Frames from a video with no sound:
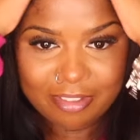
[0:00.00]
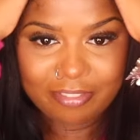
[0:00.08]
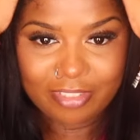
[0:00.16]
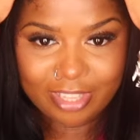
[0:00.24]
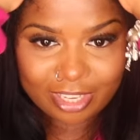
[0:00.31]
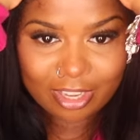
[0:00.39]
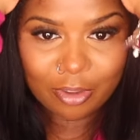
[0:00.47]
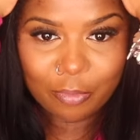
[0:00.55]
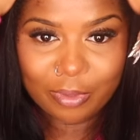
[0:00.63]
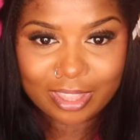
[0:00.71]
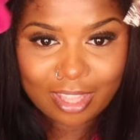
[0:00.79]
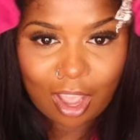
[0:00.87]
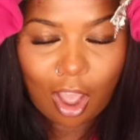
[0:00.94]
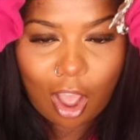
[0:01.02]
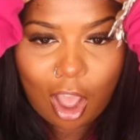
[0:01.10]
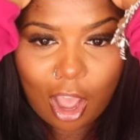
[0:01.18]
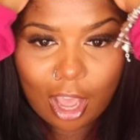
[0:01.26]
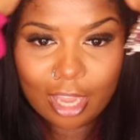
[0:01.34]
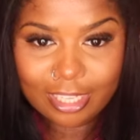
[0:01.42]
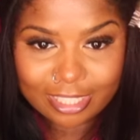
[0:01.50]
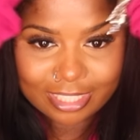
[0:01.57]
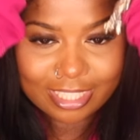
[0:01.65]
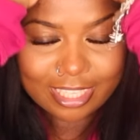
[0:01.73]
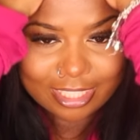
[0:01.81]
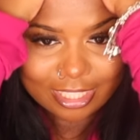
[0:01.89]
video with all
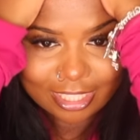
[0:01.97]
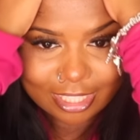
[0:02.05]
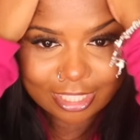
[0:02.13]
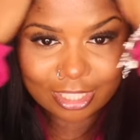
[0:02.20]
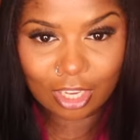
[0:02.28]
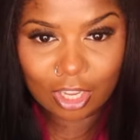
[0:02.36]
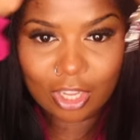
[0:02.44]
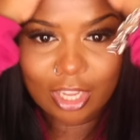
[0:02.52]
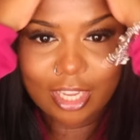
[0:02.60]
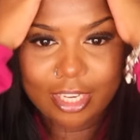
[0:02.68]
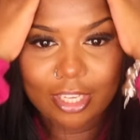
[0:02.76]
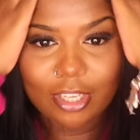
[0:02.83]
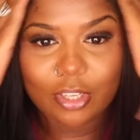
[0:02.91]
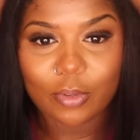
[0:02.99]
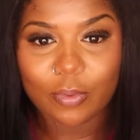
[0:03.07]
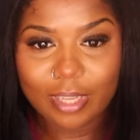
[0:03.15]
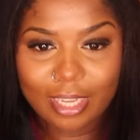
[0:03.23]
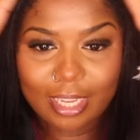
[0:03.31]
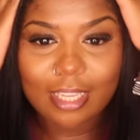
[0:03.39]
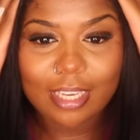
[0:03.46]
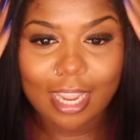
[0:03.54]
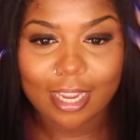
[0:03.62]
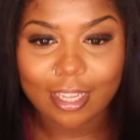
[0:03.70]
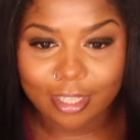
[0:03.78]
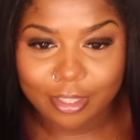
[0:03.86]
intention on doing
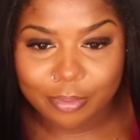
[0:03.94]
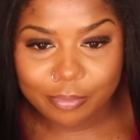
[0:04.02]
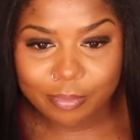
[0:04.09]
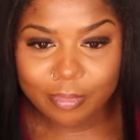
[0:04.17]
like a